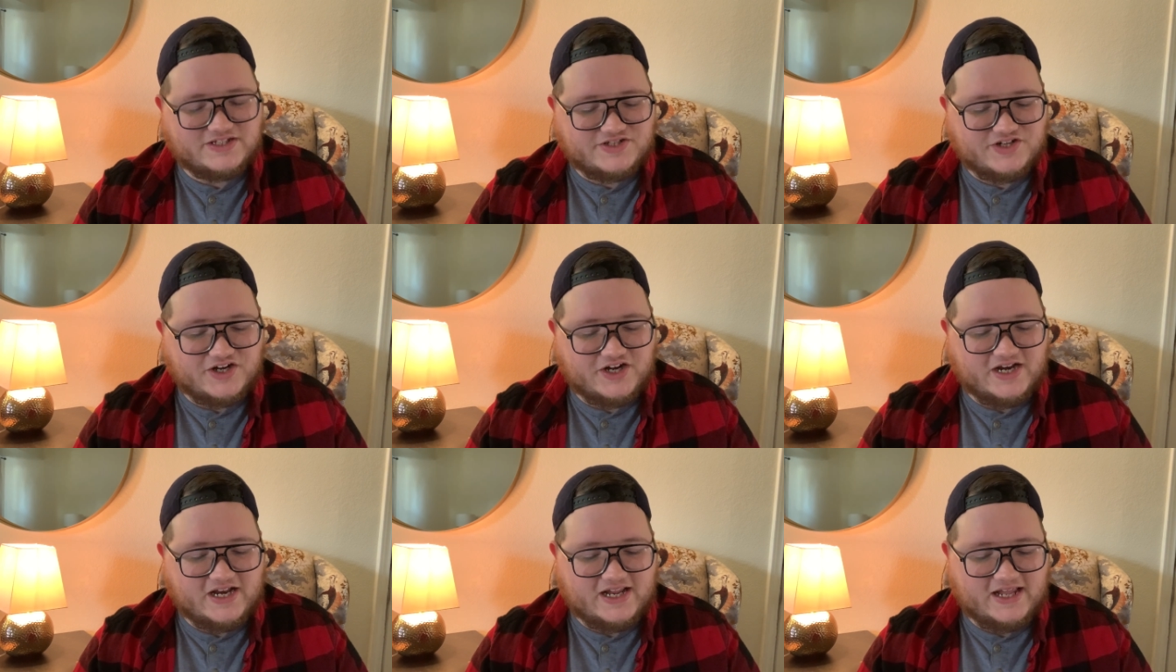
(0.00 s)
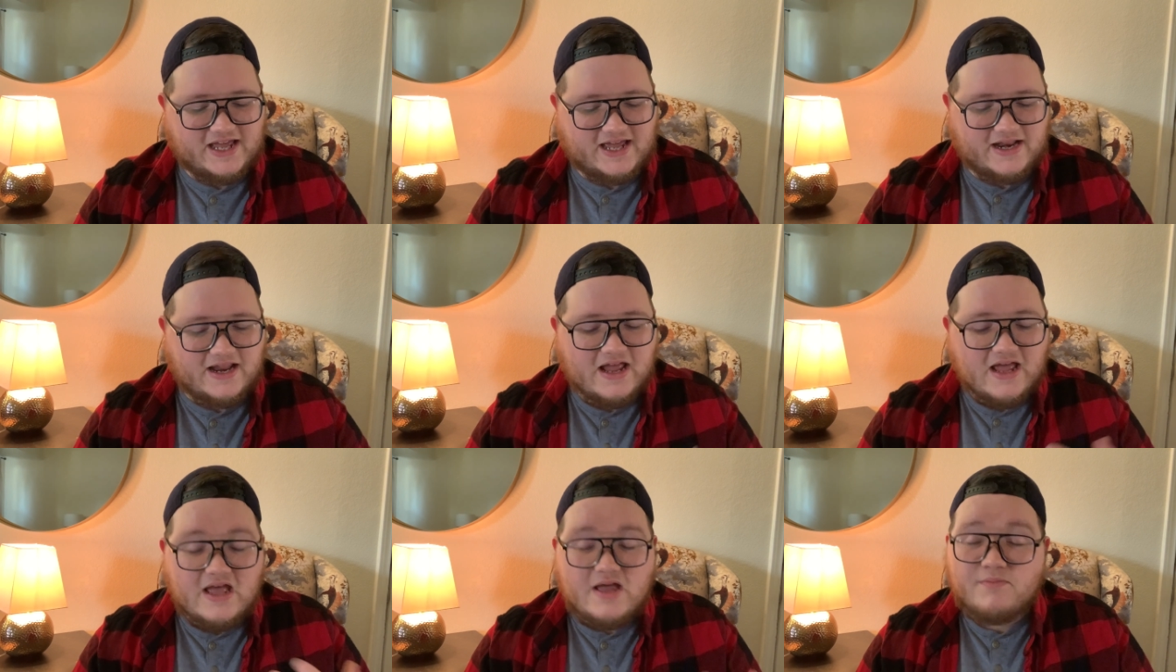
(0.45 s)
started it
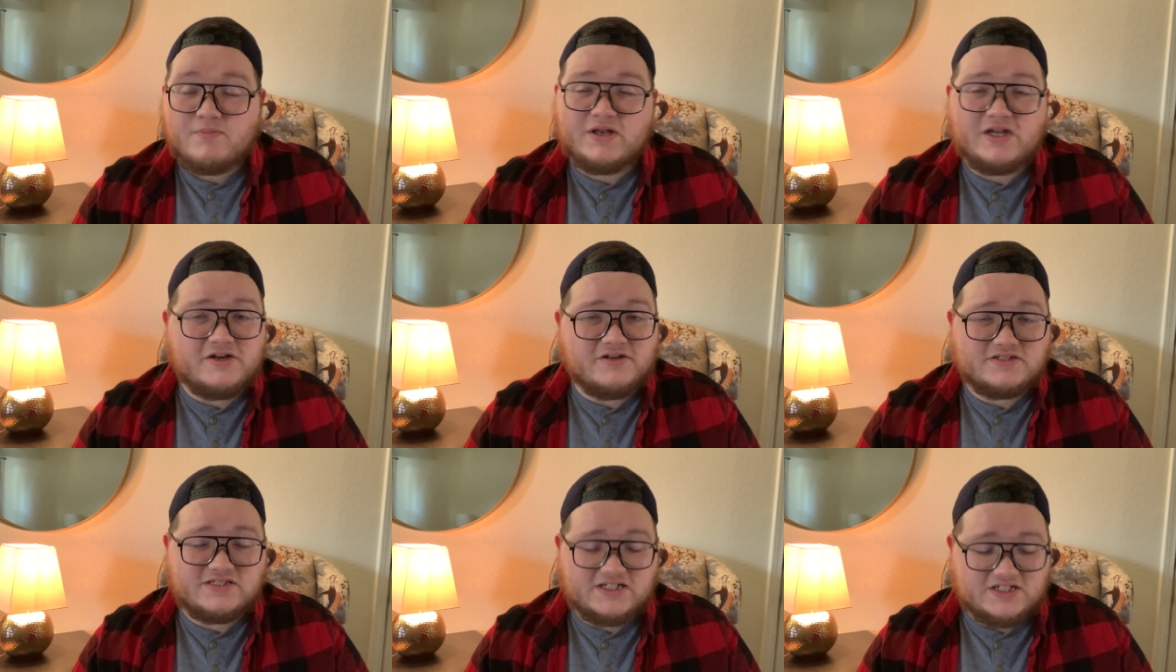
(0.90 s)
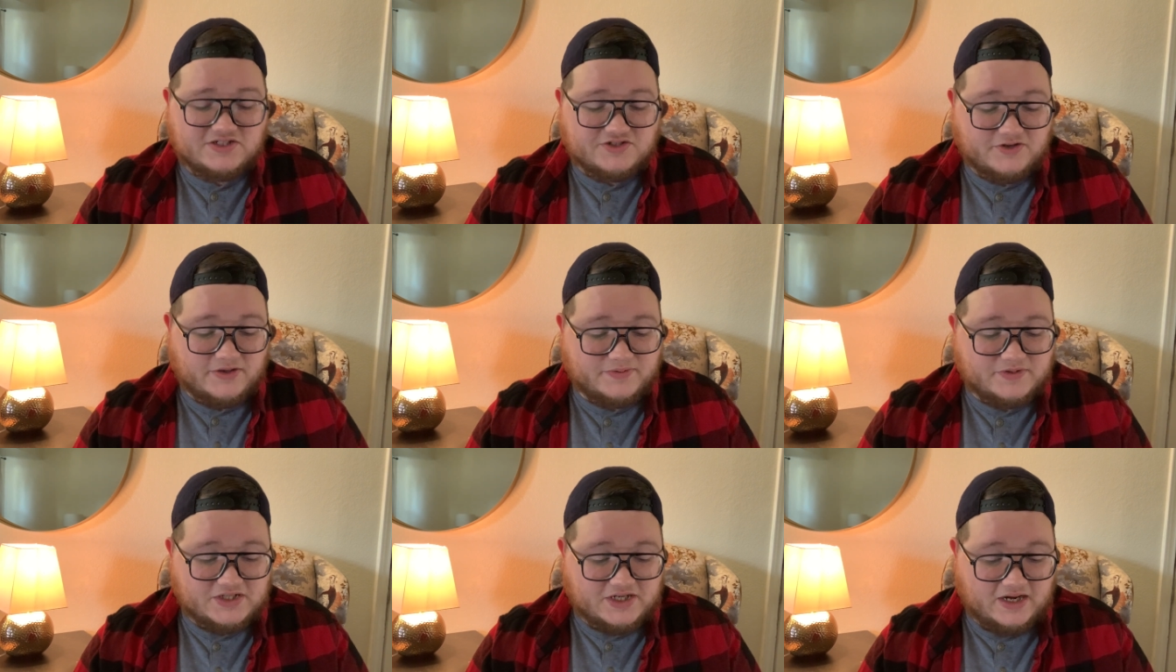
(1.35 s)
yet. But here's the
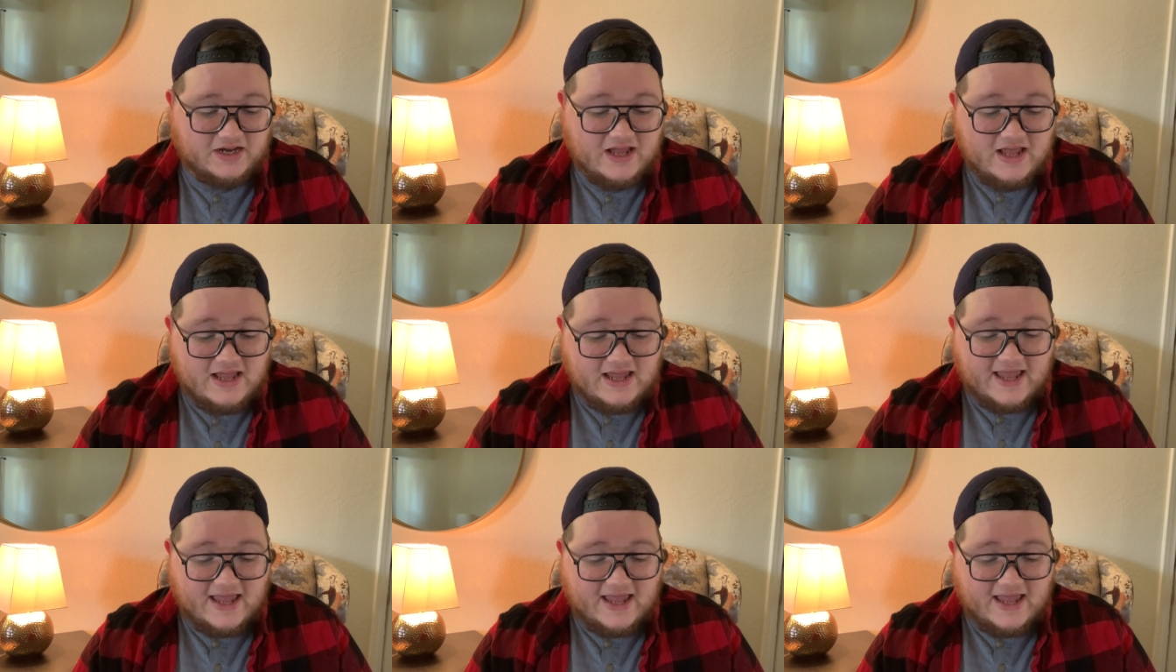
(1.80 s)
description.